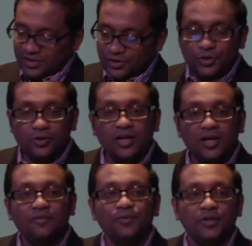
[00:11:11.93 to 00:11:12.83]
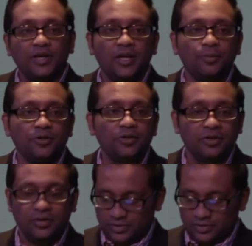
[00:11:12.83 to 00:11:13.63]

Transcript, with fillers: you love your neighbor,